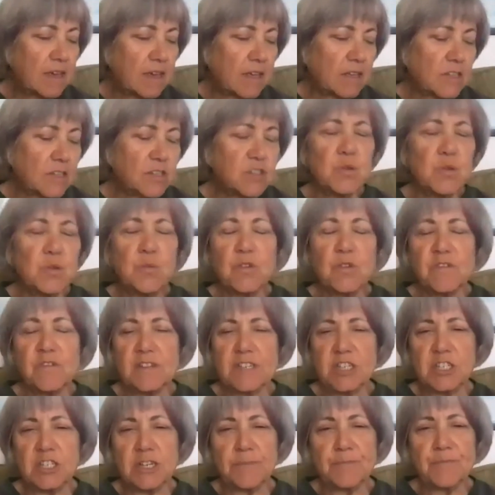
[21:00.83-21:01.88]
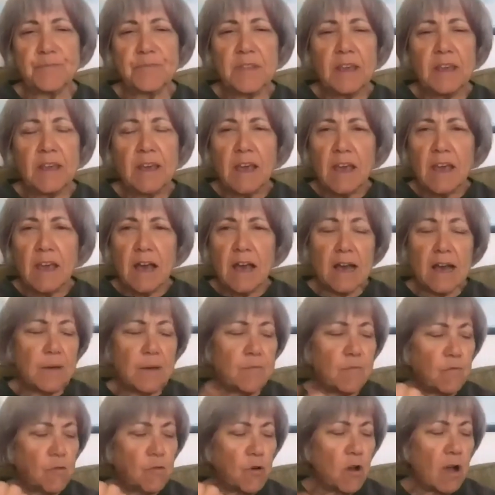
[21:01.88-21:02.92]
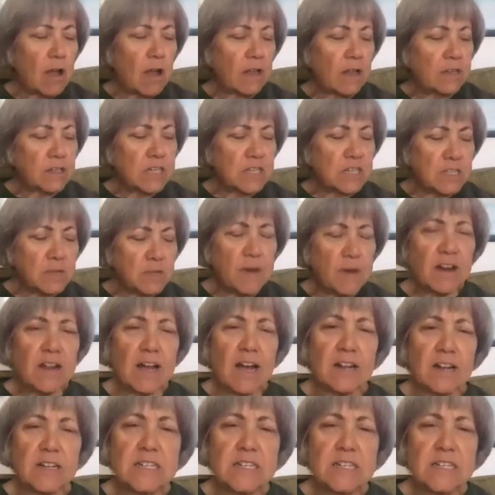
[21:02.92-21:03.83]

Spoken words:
supervision. We're just about out of